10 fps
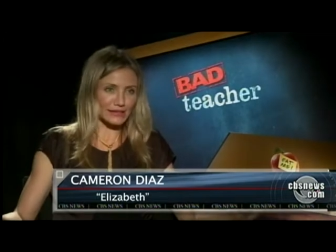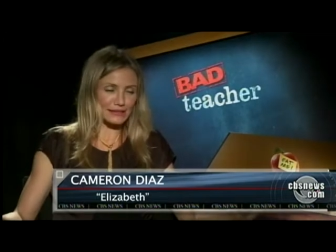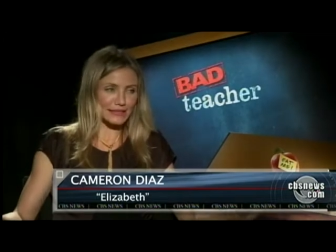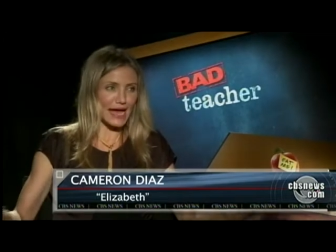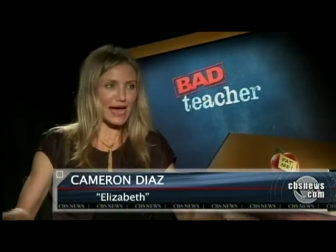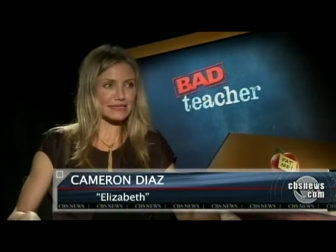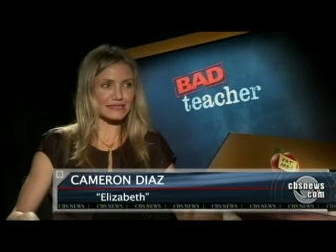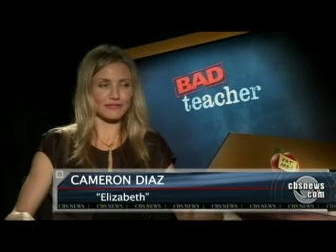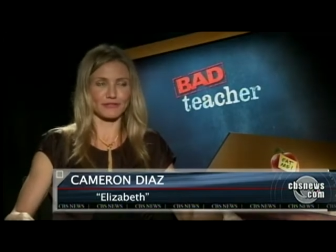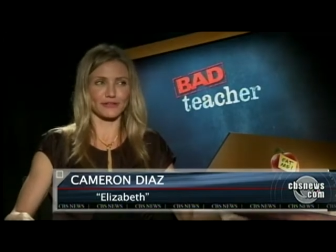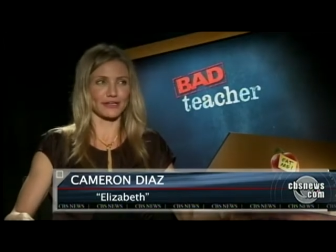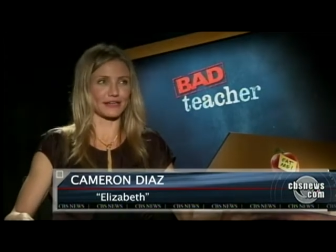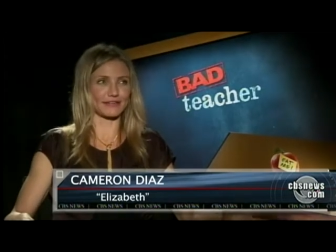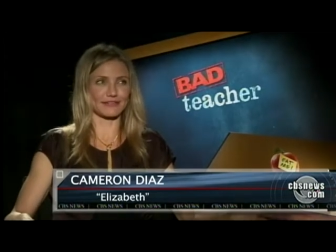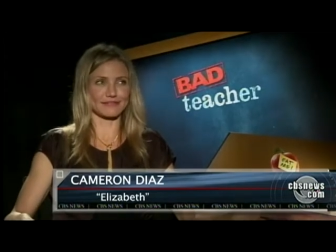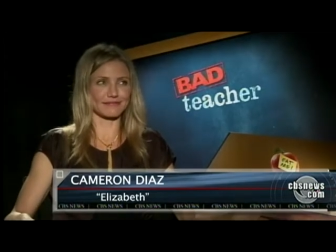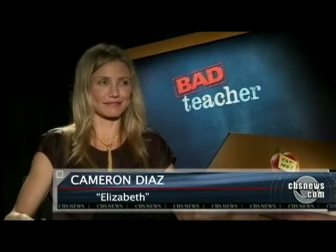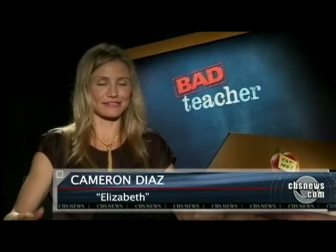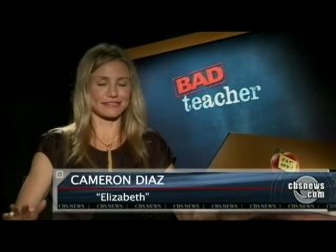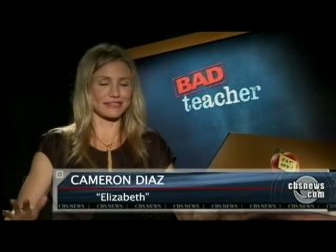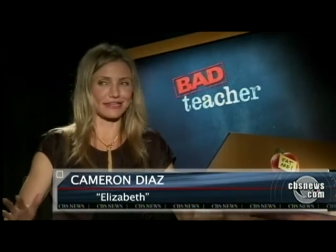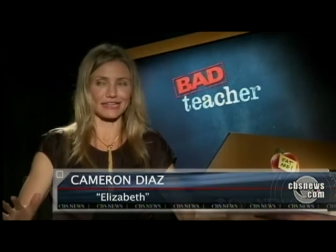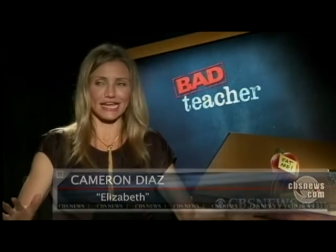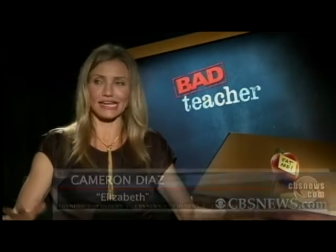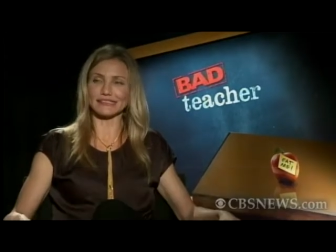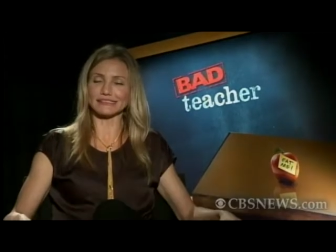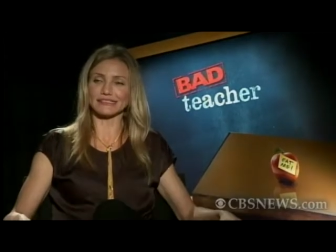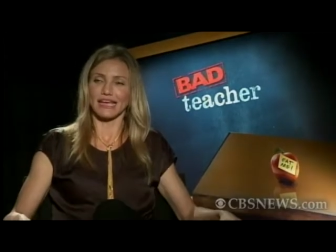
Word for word: in class for silly things.